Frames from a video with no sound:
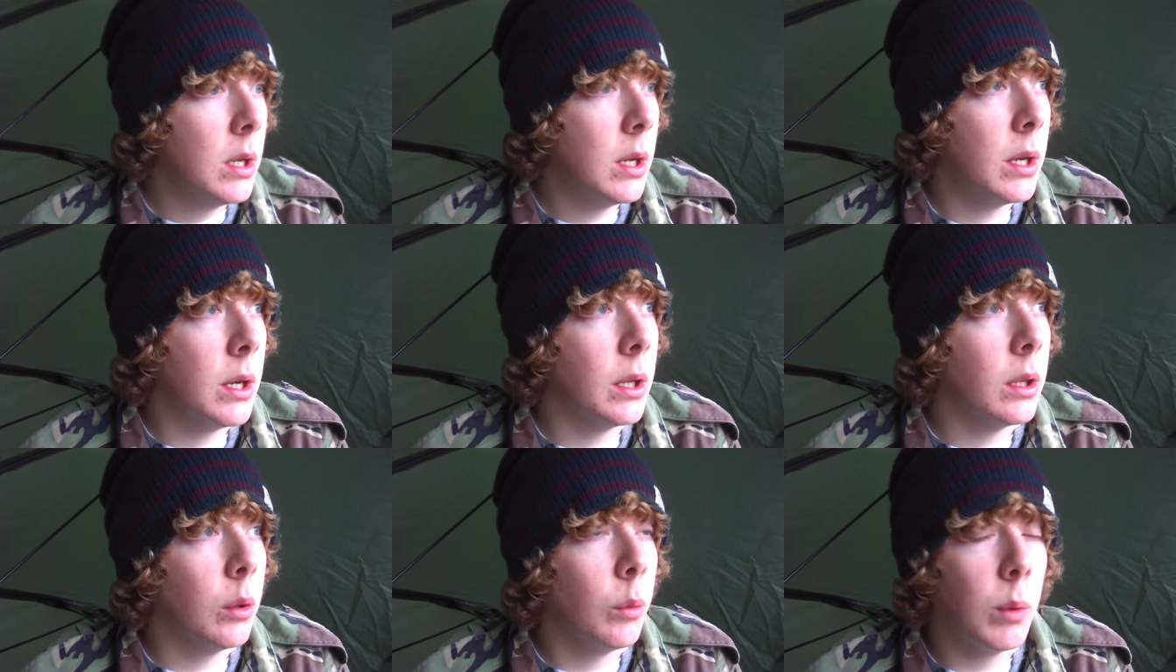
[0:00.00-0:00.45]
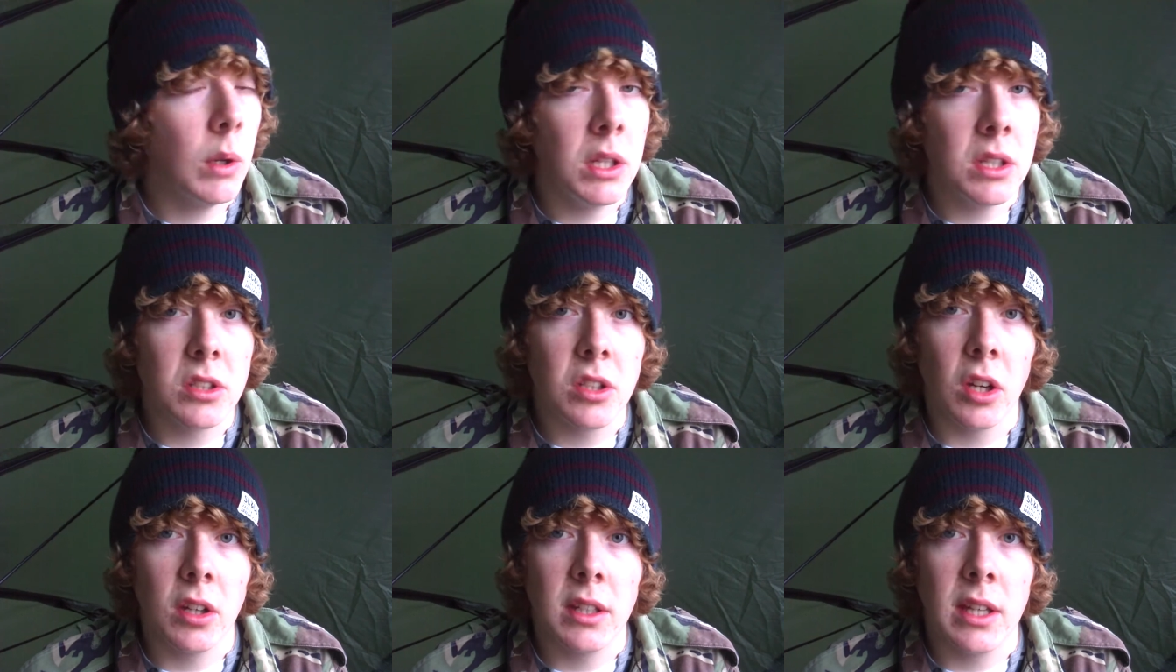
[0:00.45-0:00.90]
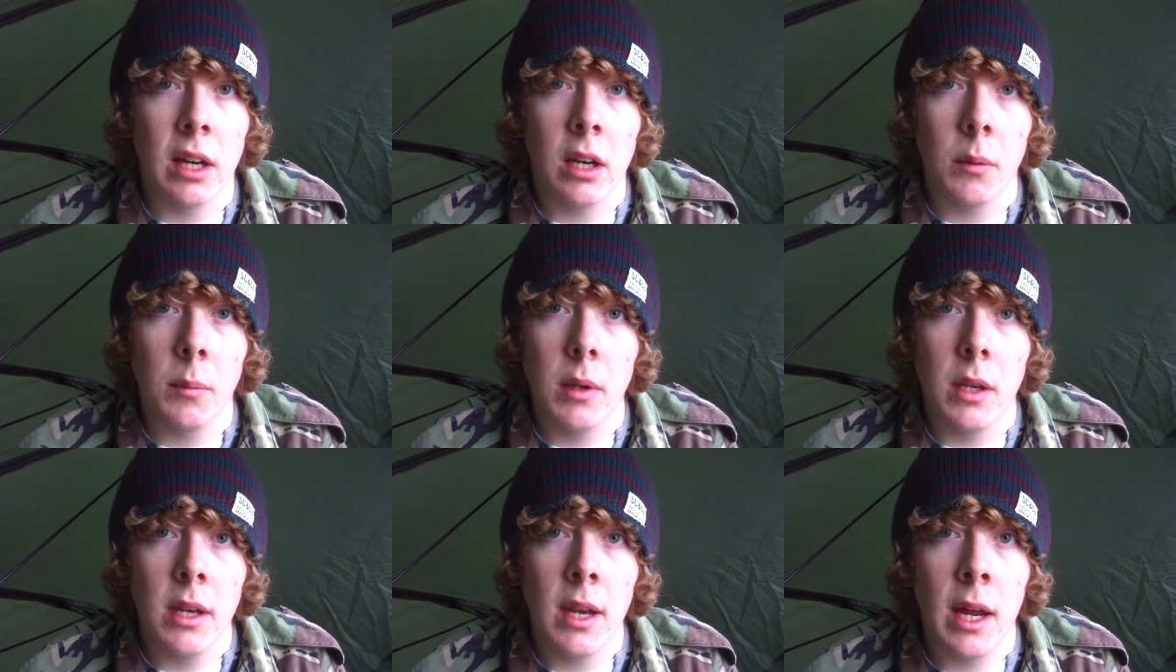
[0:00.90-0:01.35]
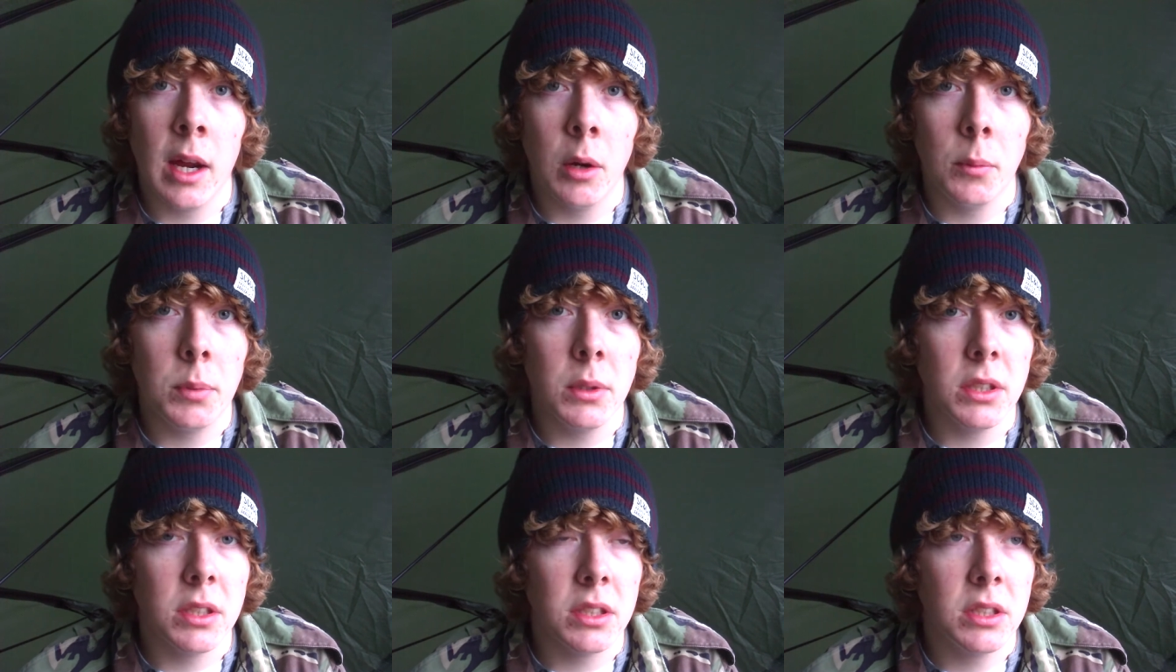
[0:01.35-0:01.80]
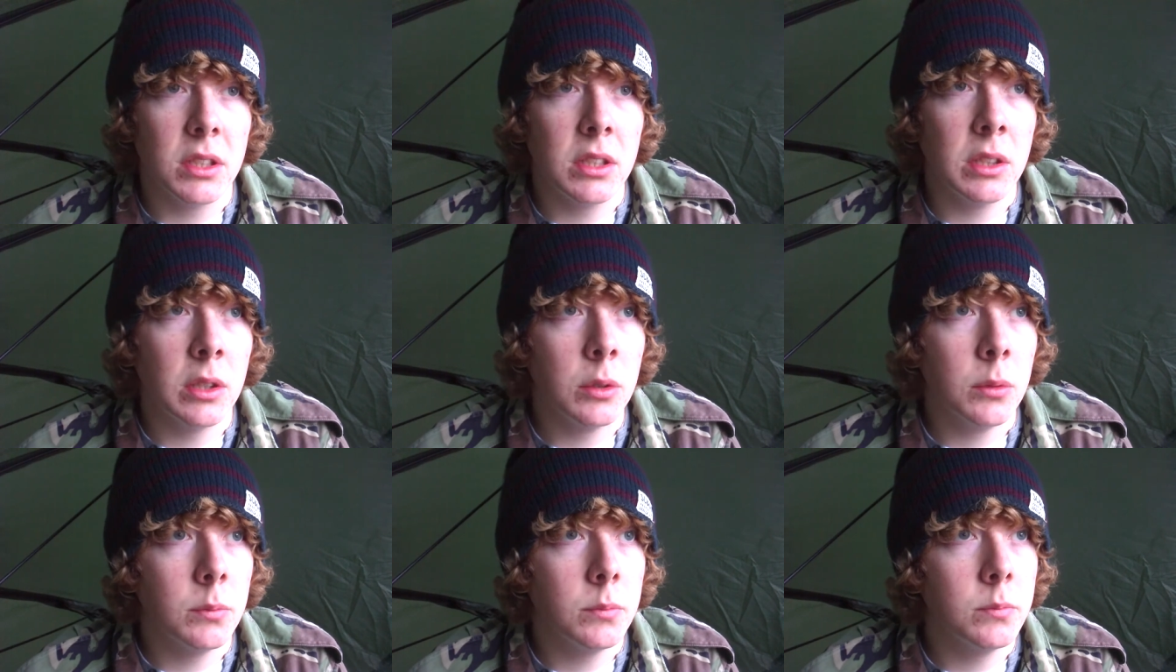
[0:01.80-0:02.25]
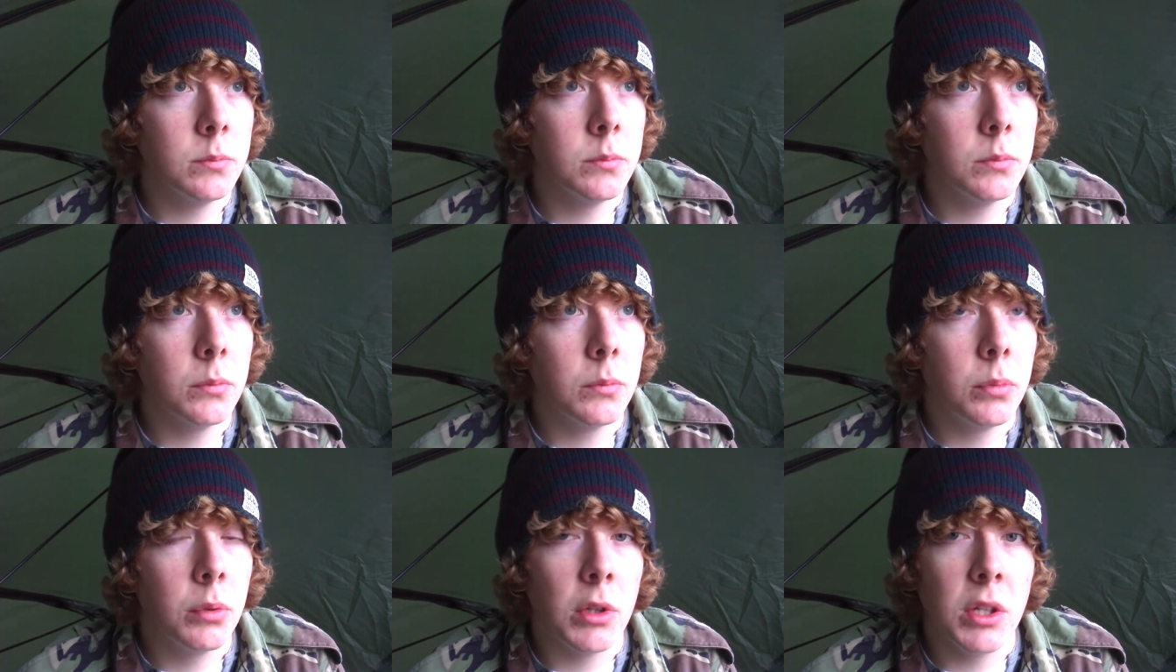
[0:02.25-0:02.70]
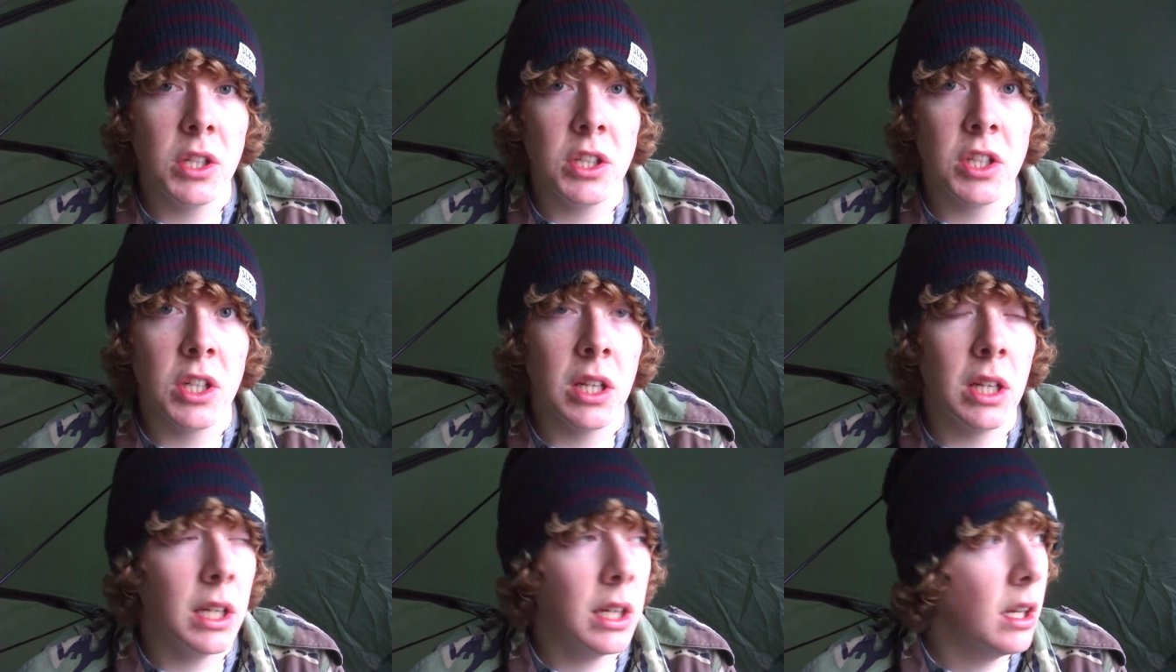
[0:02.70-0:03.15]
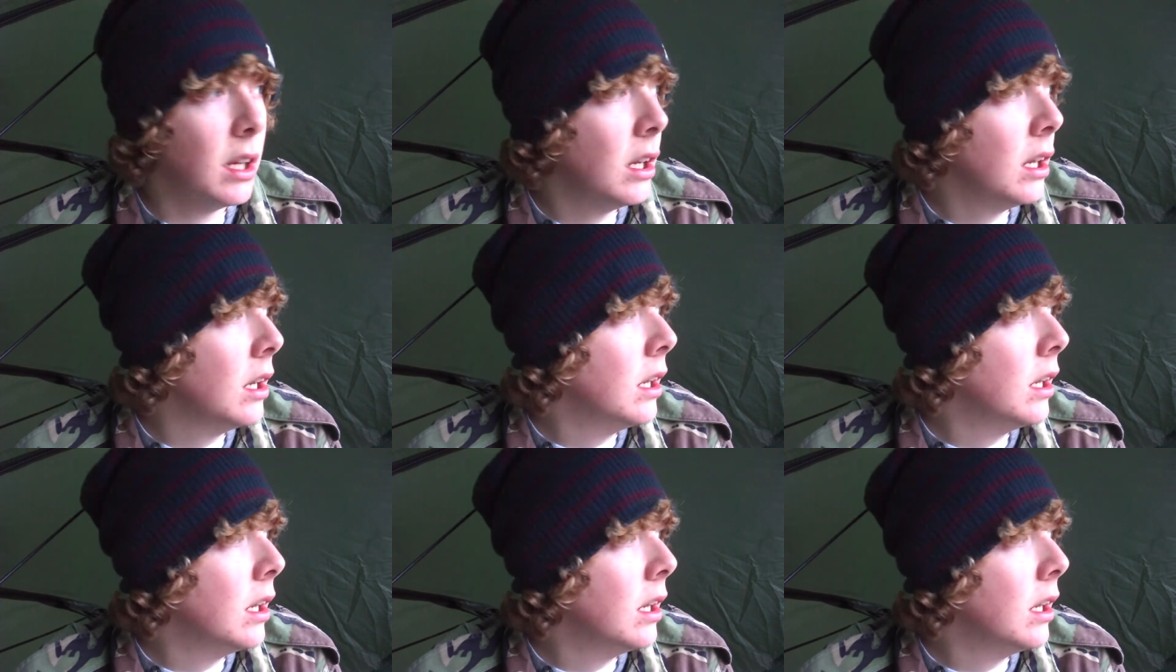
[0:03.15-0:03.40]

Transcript: Uh, the wind's died down a bit now, but it's still pretty chilly.